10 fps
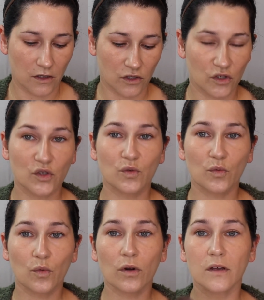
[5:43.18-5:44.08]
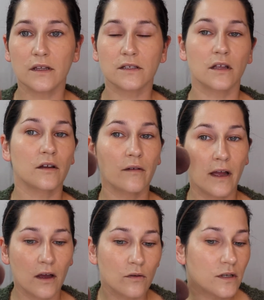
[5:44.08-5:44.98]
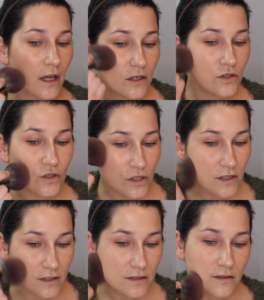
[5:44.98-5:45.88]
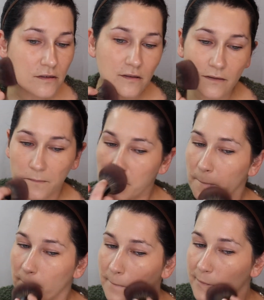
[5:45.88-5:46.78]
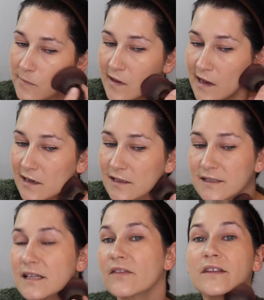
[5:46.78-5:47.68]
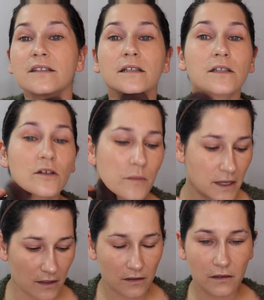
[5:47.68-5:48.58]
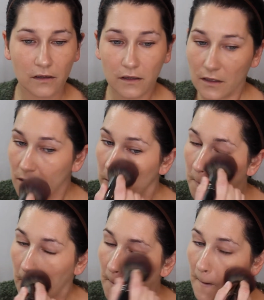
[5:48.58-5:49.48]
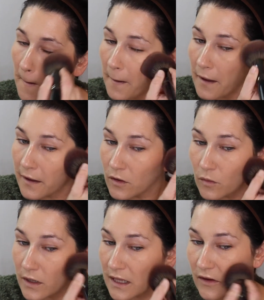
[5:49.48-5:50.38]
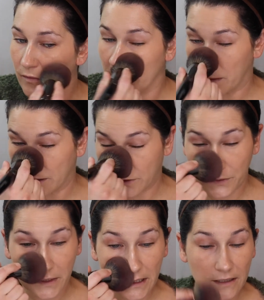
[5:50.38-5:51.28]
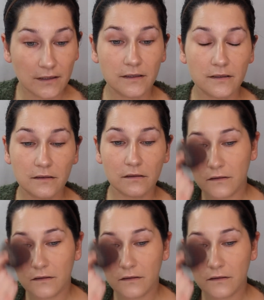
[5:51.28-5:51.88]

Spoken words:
swirl this all around and just kind of set this a little bit. I don't want to get rid of my dewiness.